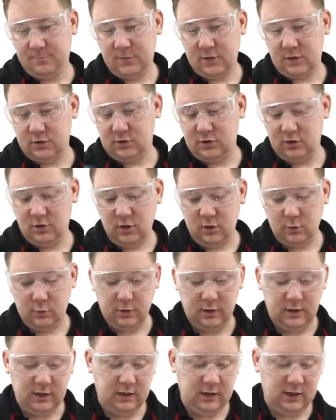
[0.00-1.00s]
Because you don't
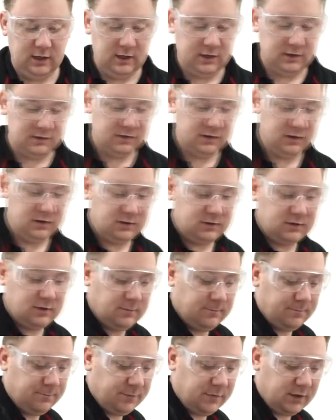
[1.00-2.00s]
want any excess,
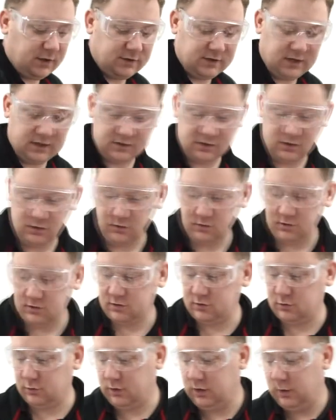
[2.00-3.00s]
because that's going to
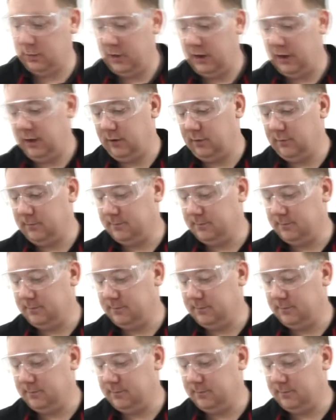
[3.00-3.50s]
destroy your bedding.